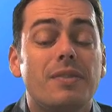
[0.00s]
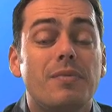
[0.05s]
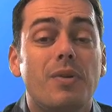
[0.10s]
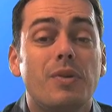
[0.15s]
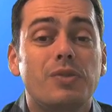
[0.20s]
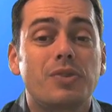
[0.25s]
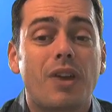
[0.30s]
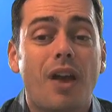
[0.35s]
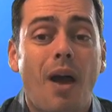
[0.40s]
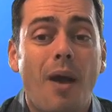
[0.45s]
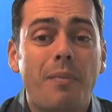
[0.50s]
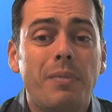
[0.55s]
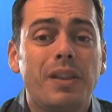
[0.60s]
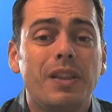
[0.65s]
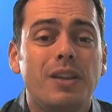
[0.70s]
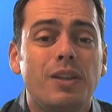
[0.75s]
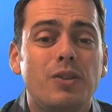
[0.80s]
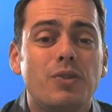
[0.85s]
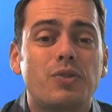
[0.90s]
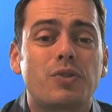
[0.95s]
The most
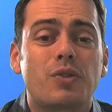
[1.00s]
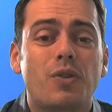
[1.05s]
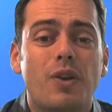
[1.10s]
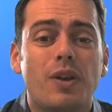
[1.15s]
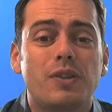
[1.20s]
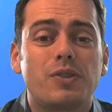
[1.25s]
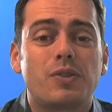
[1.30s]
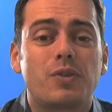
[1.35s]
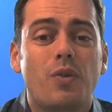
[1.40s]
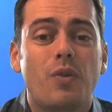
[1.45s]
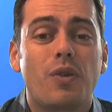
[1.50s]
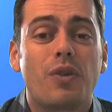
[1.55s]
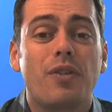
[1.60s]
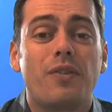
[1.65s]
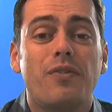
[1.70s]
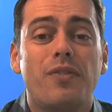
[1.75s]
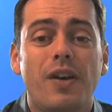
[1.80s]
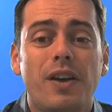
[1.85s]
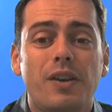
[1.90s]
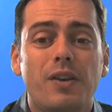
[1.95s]
commonly used credit score,
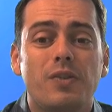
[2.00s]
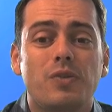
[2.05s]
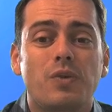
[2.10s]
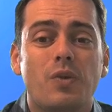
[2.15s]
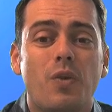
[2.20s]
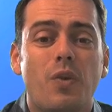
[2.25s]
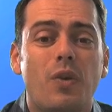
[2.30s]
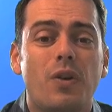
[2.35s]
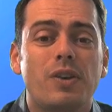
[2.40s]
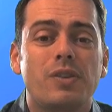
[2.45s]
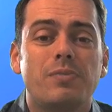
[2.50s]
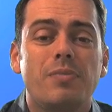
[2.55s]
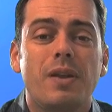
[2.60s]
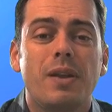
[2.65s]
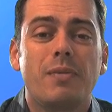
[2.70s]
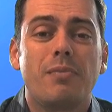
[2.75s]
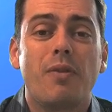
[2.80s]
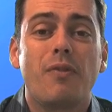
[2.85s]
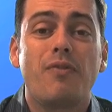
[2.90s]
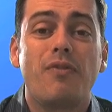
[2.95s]
the FICO score, is
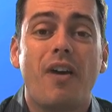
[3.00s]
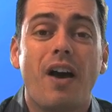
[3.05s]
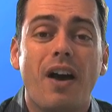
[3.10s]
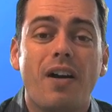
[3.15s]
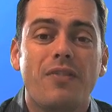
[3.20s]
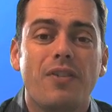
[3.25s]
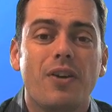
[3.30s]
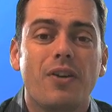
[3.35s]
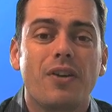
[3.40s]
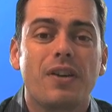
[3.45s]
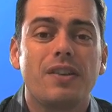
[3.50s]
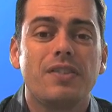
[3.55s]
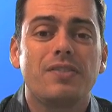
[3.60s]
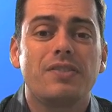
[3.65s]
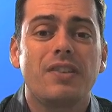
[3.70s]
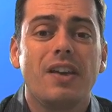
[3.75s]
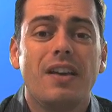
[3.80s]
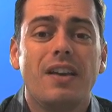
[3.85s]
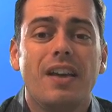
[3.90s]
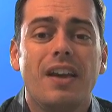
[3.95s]
made up of 5
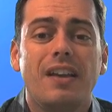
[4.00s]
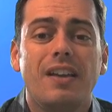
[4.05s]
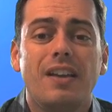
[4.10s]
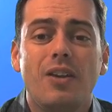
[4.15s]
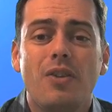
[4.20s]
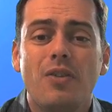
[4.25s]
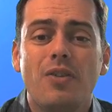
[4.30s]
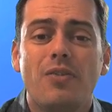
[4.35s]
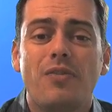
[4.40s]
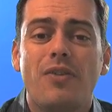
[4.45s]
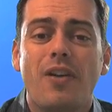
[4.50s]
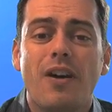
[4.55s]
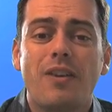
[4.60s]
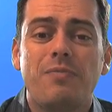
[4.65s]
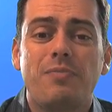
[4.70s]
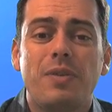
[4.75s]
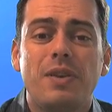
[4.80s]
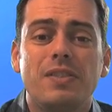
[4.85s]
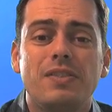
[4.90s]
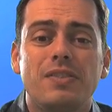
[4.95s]
areas, and here are the
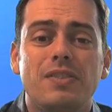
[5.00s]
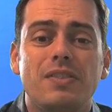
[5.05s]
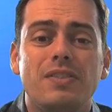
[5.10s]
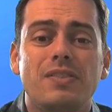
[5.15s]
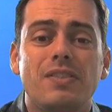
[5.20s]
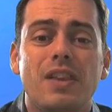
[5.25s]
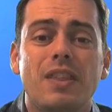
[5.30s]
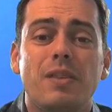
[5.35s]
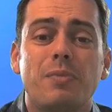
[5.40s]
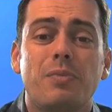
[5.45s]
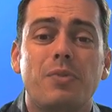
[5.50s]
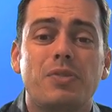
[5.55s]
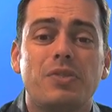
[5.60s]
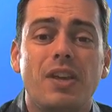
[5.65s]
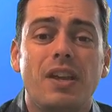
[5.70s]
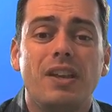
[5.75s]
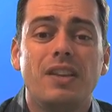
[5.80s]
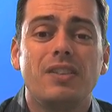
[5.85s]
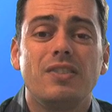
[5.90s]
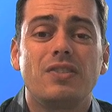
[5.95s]
5 pieces and the
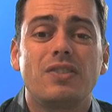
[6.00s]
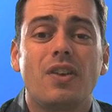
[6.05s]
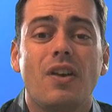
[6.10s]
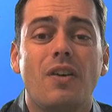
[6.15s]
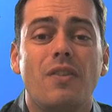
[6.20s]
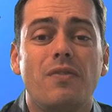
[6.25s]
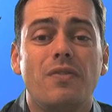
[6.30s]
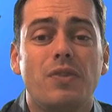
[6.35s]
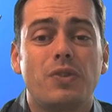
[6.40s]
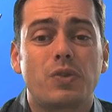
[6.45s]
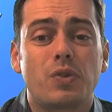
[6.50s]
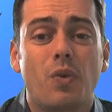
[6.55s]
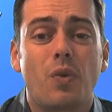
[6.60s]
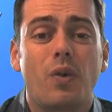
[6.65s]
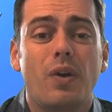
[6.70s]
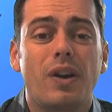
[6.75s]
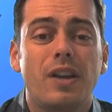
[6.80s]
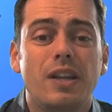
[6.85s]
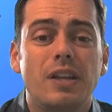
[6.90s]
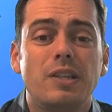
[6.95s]
percentage of the
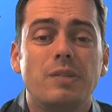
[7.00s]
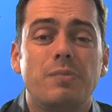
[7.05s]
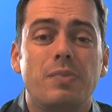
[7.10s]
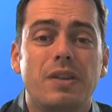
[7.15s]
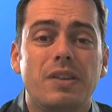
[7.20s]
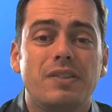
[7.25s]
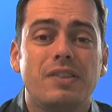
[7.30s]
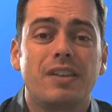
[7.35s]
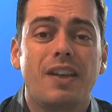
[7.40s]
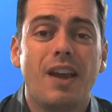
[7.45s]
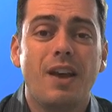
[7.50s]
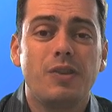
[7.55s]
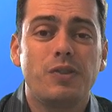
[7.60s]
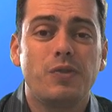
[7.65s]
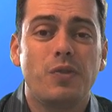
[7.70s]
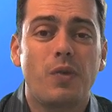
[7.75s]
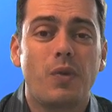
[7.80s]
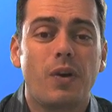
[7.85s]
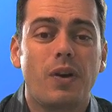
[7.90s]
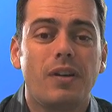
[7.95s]
score each piece
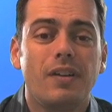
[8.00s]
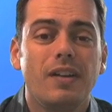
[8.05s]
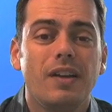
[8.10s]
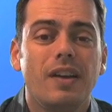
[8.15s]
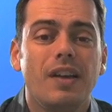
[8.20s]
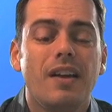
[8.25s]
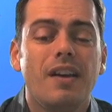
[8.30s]
accounts for.